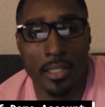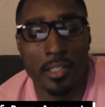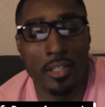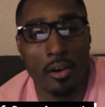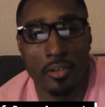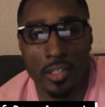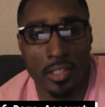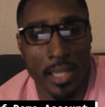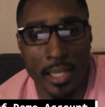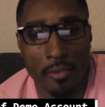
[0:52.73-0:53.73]
and start
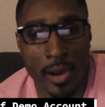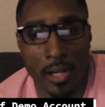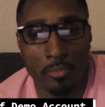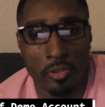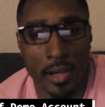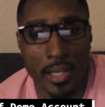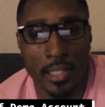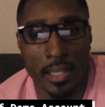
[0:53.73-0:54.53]
just taking random trades,